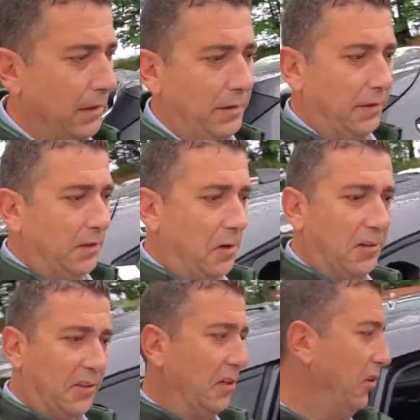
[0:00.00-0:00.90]
you'll
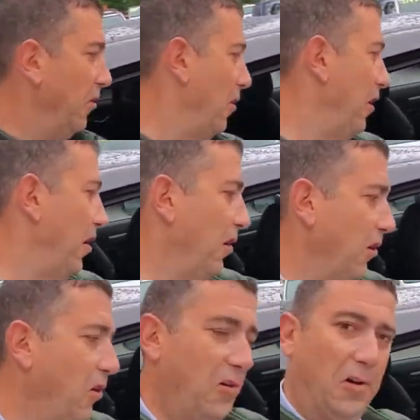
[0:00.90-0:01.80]
notice the door
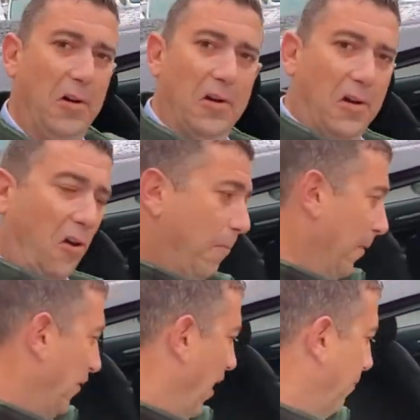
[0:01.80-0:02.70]

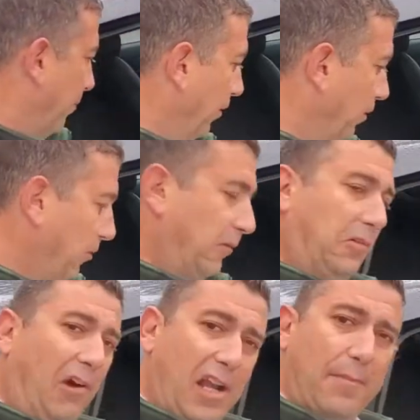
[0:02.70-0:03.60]
opens up
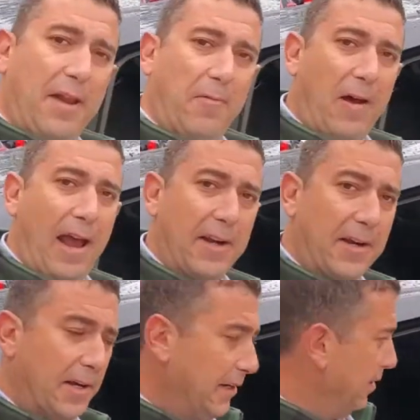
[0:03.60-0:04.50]
quite a bit
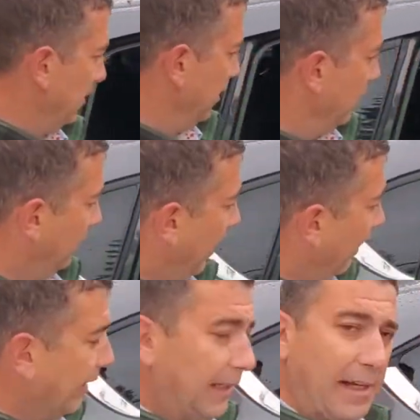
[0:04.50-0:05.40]
wider.
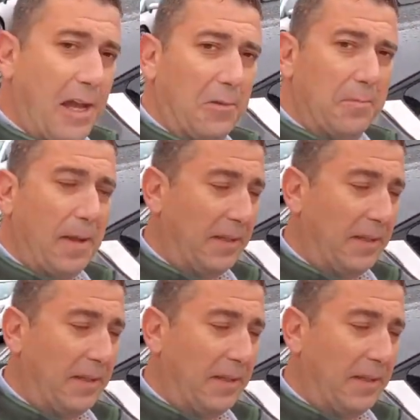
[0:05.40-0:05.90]
Getting in and out